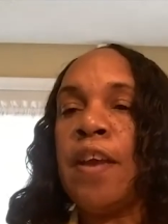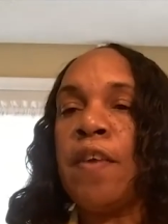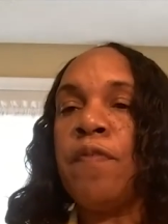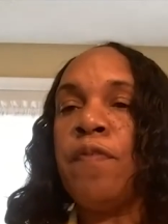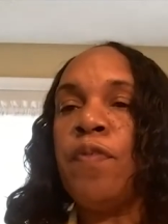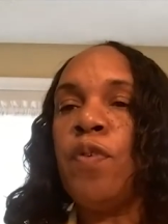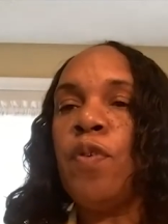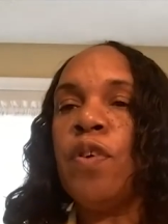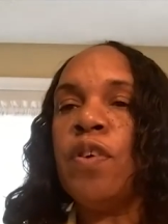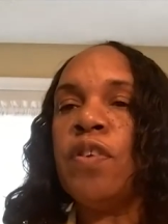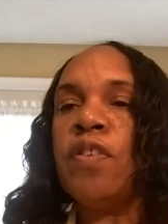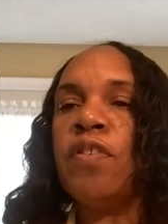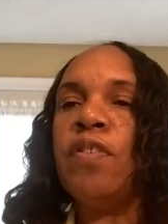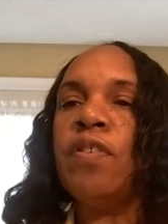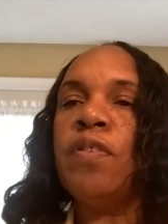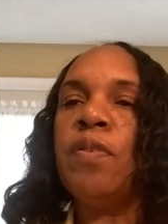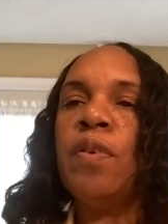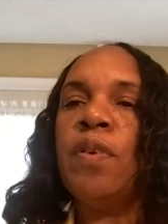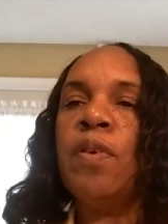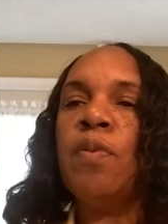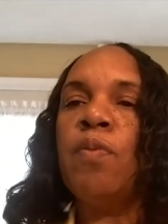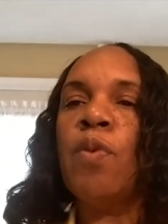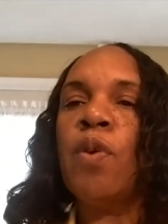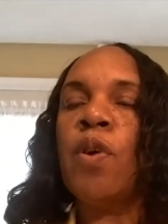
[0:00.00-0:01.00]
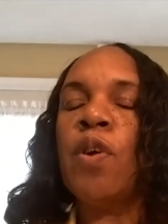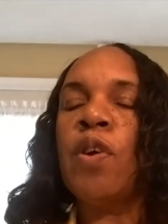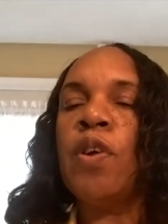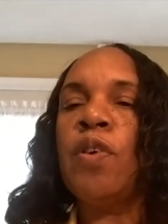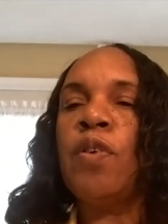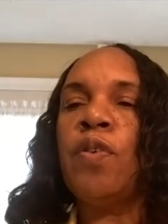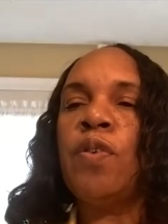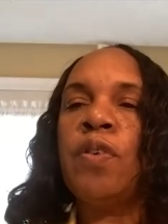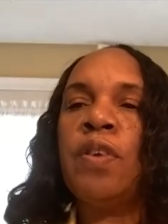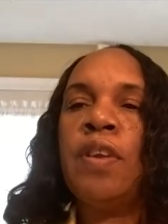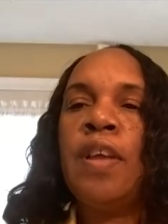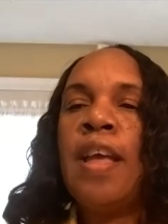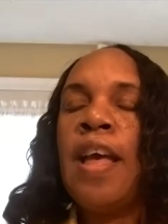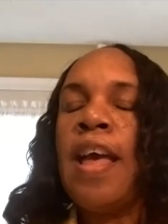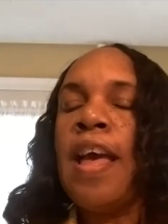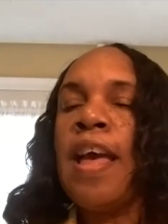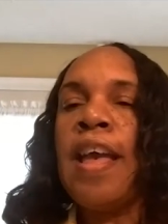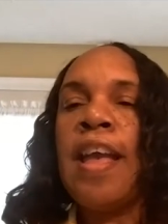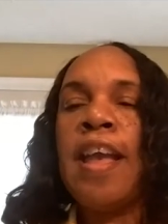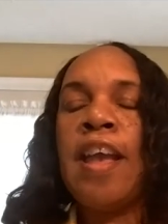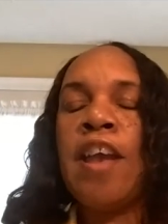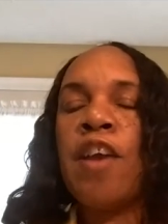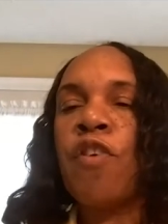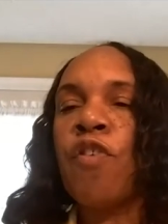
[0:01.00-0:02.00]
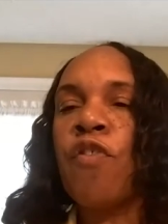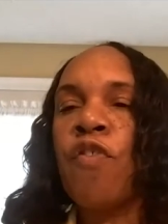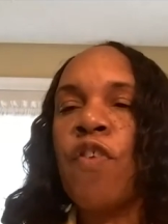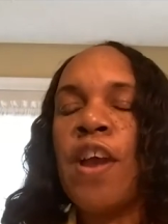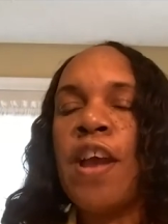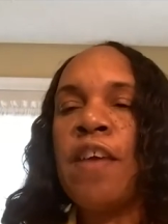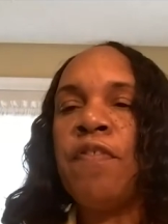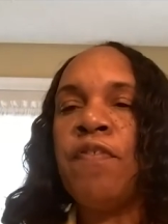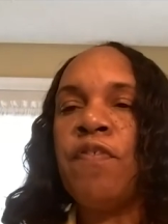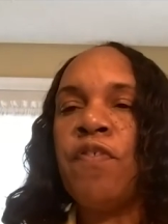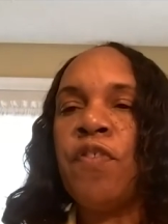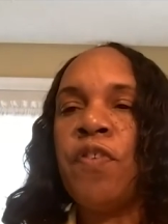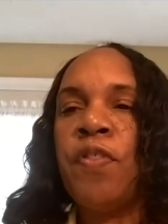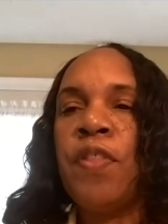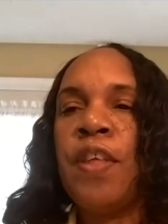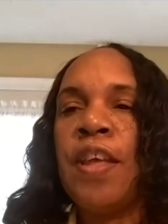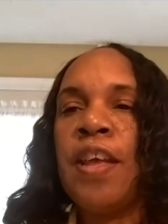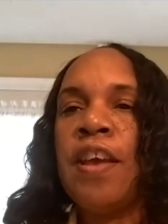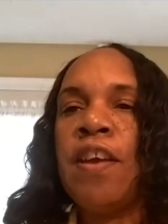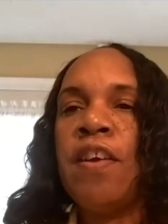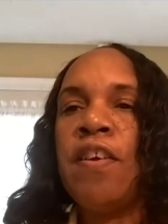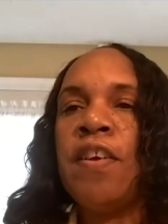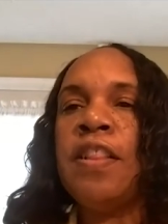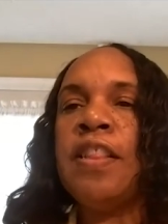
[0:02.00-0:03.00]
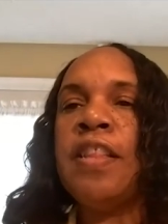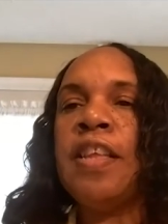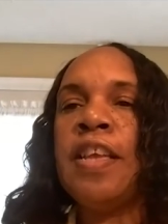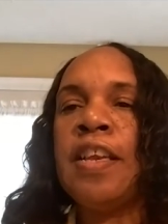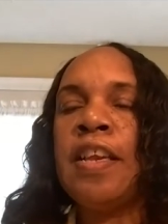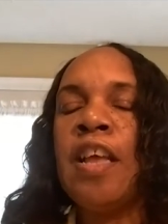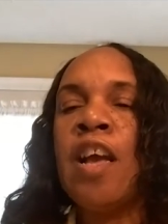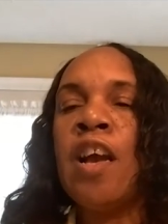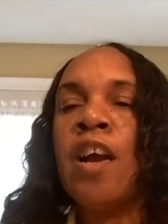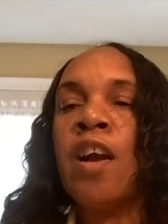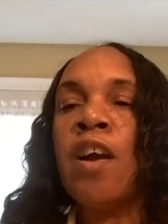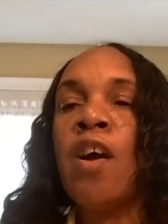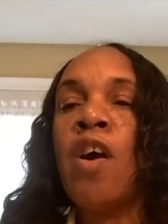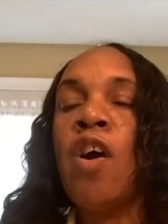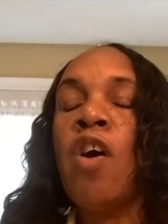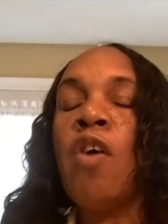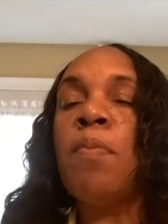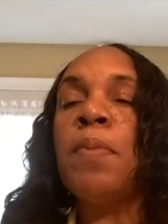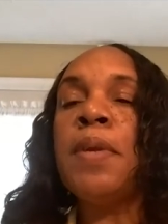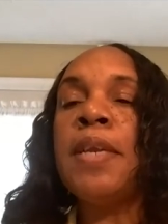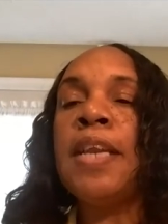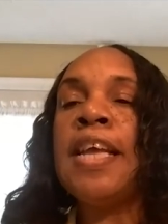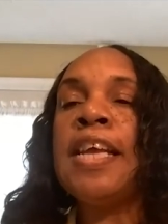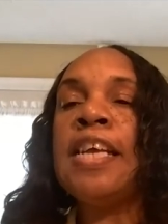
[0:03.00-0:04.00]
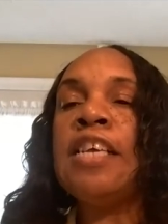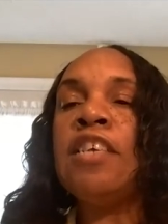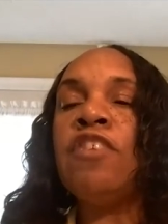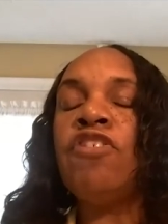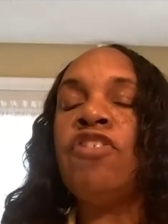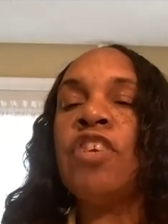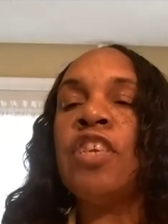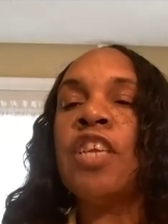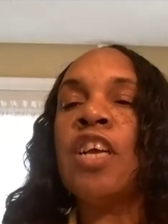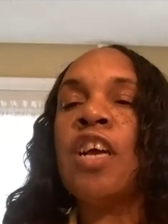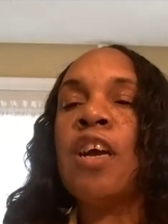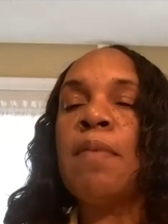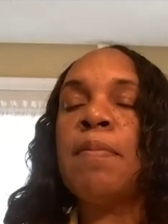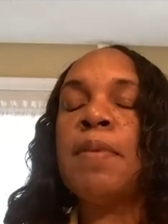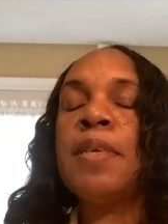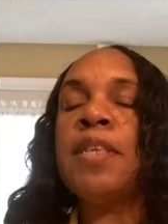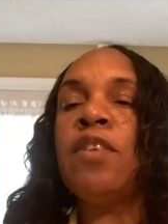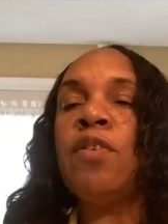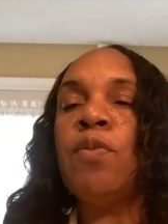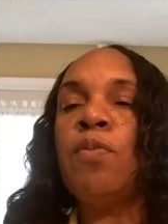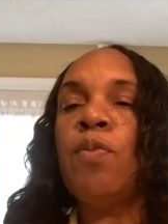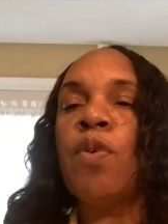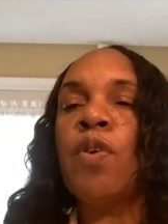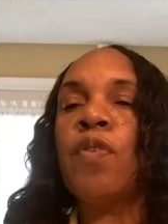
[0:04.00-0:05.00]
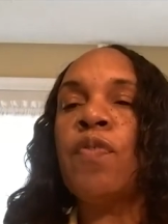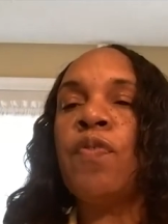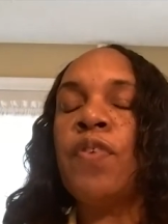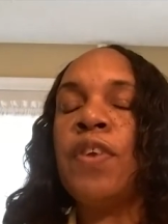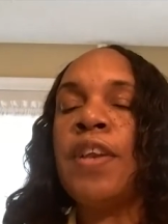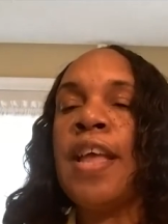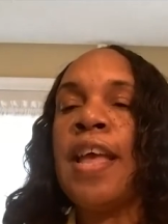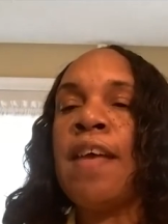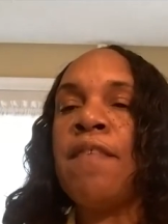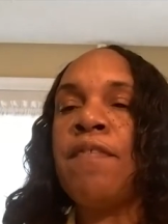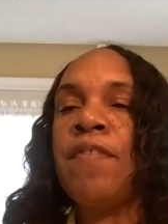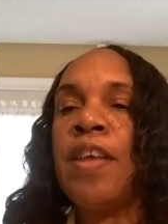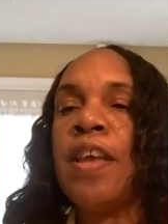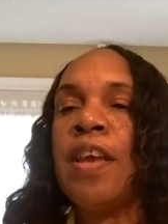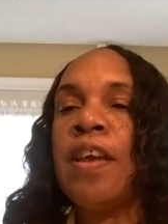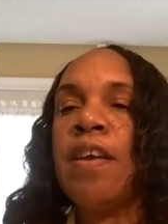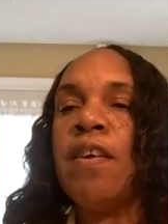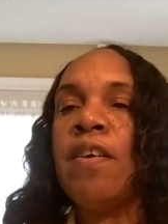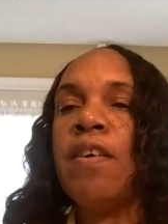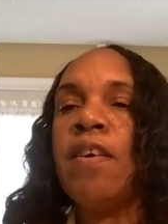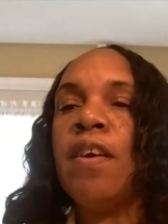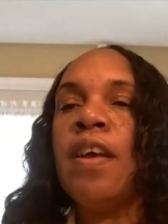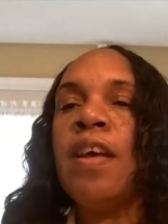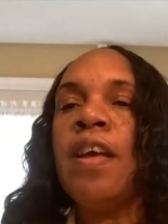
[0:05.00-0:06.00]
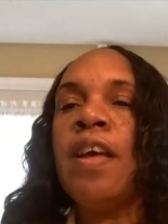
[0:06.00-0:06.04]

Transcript: Force, working on aircraft for there, and then culmination coming to work for NavAir.